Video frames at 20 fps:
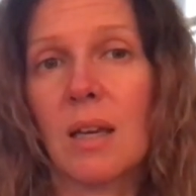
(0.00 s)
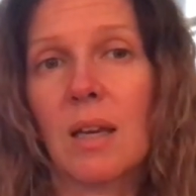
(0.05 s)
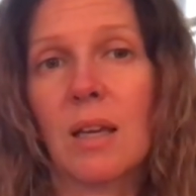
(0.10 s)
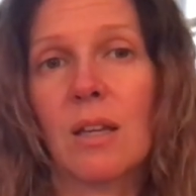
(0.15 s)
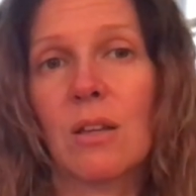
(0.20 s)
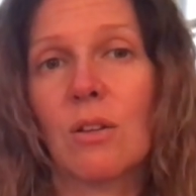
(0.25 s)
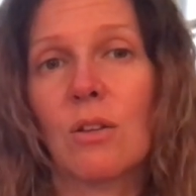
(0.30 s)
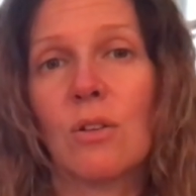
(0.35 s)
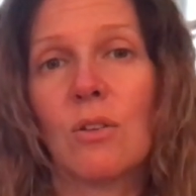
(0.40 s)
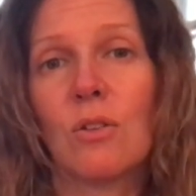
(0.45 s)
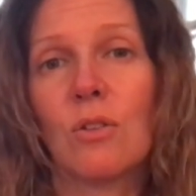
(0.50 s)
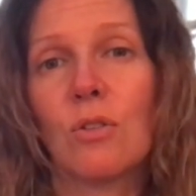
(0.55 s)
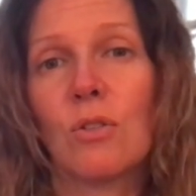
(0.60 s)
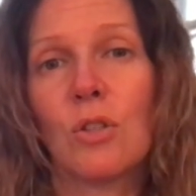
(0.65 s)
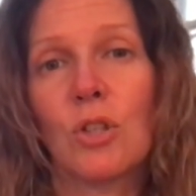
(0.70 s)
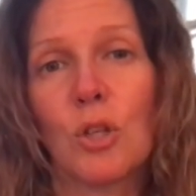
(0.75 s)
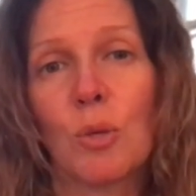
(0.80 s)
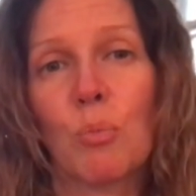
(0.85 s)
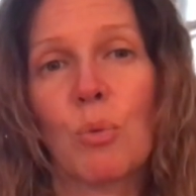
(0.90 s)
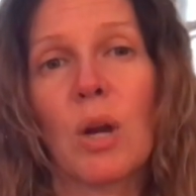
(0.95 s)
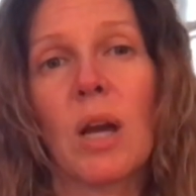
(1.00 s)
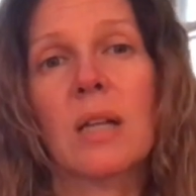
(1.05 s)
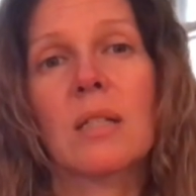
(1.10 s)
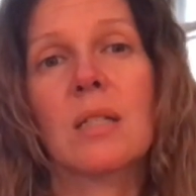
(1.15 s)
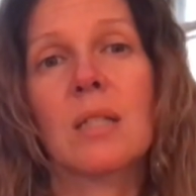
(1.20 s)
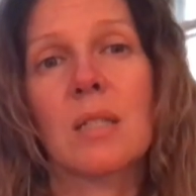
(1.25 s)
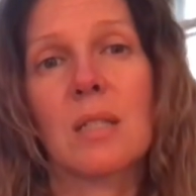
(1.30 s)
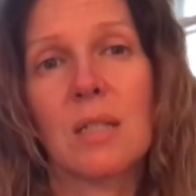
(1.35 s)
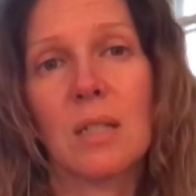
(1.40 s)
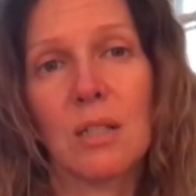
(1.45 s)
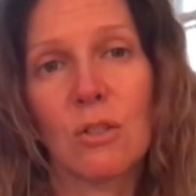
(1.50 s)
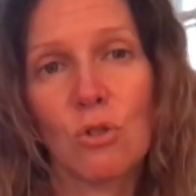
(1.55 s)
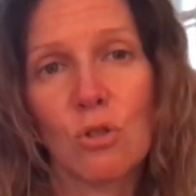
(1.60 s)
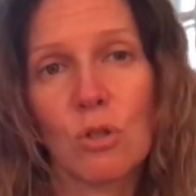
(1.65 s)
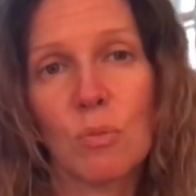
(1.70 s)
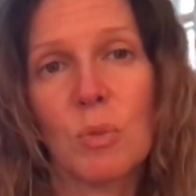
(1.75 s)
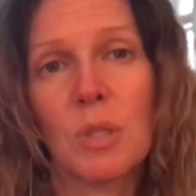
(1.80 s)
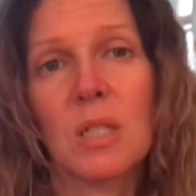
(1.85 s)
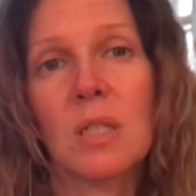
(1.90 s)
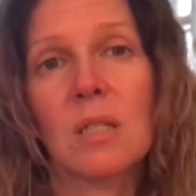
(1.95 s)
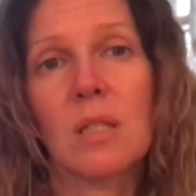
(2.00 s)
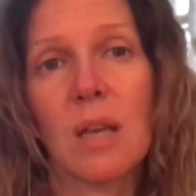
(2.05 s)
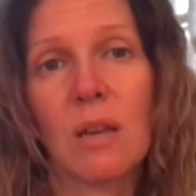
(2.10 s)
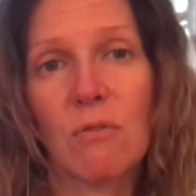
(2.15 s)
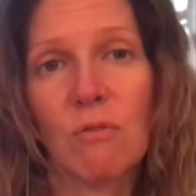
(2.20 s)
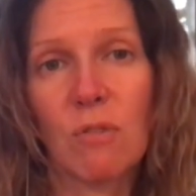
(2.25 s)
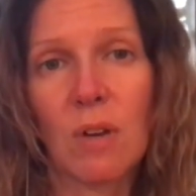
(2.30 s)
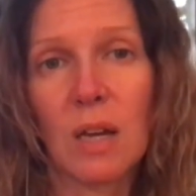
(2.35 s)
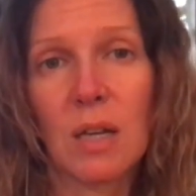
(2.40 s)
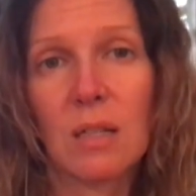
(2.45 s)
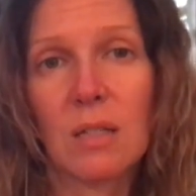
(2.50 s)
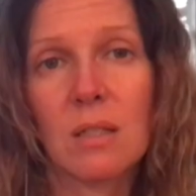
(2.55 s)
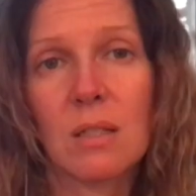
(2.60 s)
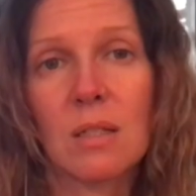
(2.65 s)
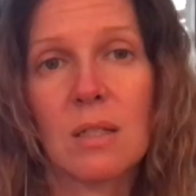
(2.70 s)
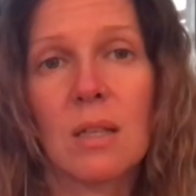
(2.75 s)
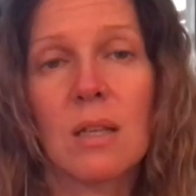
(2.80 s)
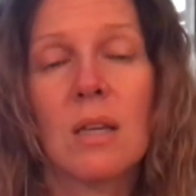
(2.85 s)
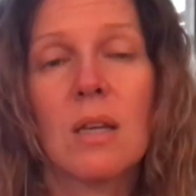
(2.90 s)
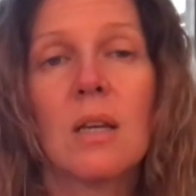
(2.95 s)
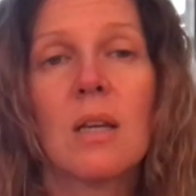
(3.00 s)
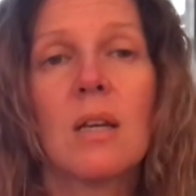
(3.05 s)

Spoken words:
and your practice needs to be steadfast.